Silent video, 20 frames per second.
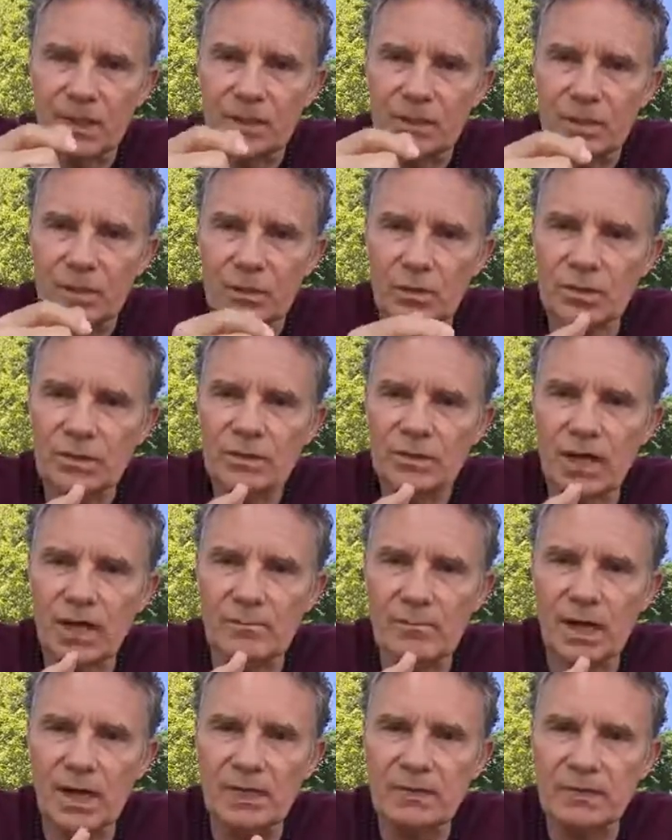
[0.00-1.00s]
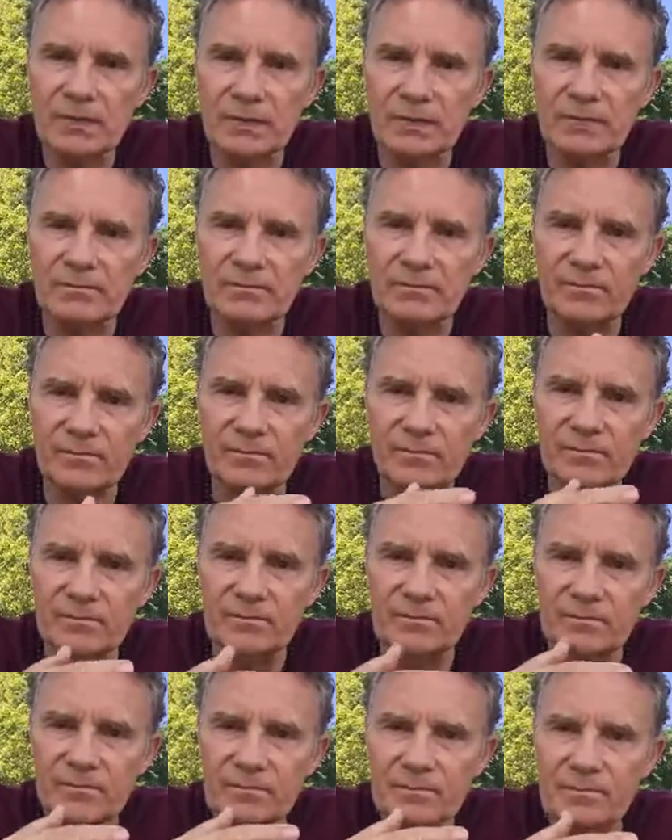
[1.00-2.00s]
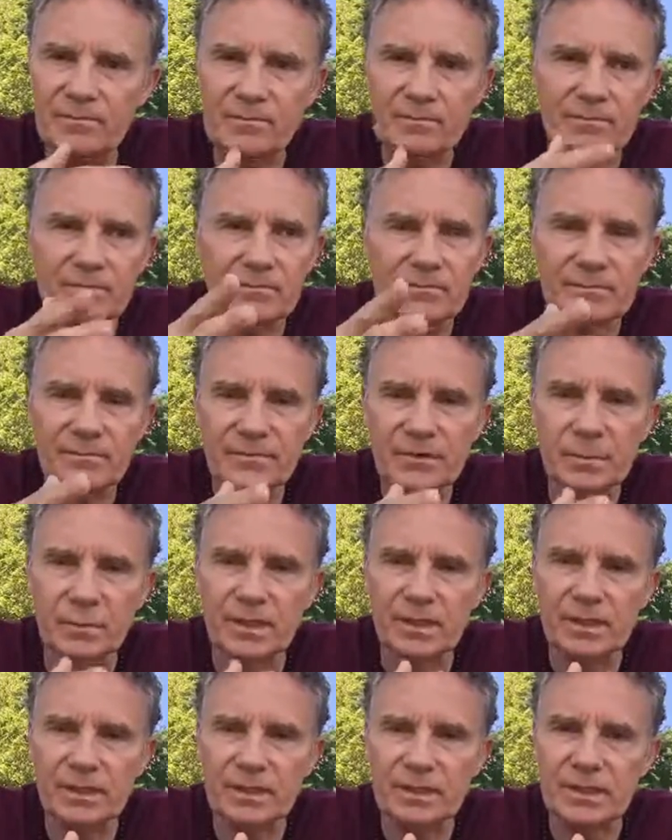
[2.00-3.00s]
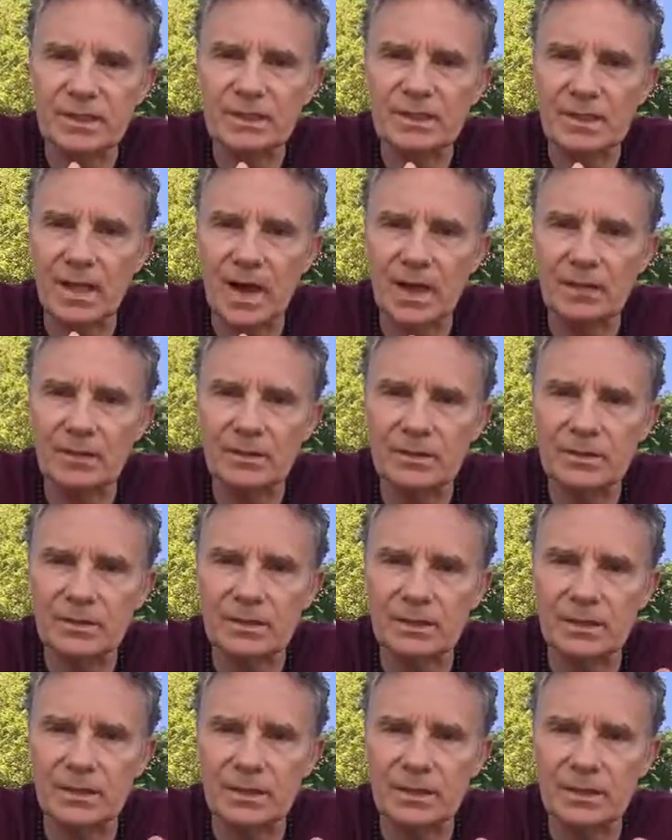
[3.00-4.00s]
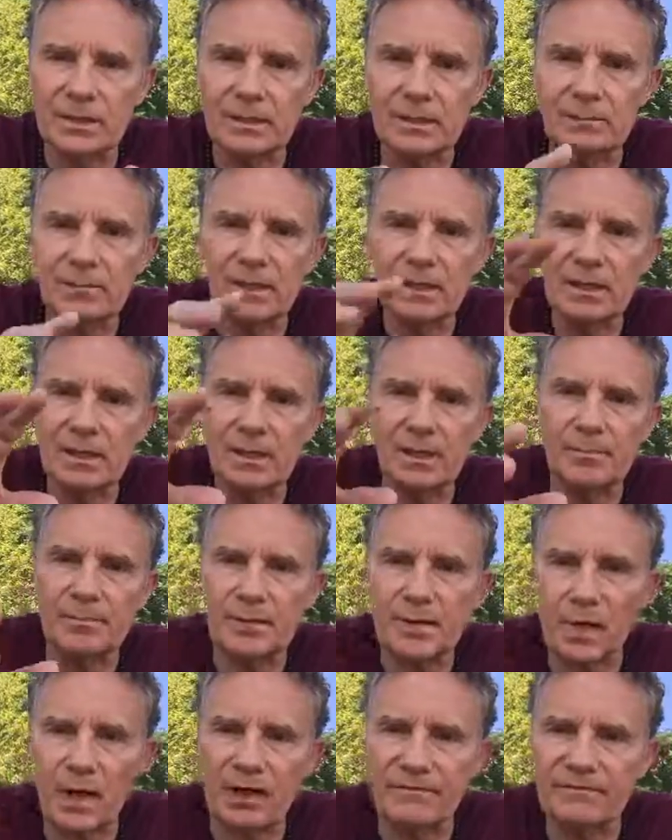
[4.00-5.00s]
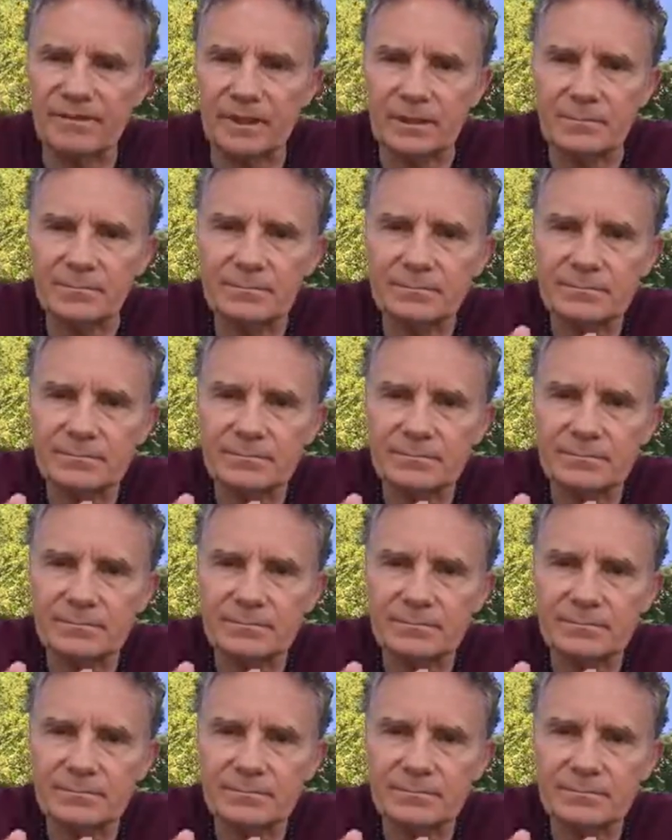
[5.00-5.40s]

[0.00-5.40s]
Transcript: You go to Starbucks, you give them $3 to $6 and you get a big cup of coffee.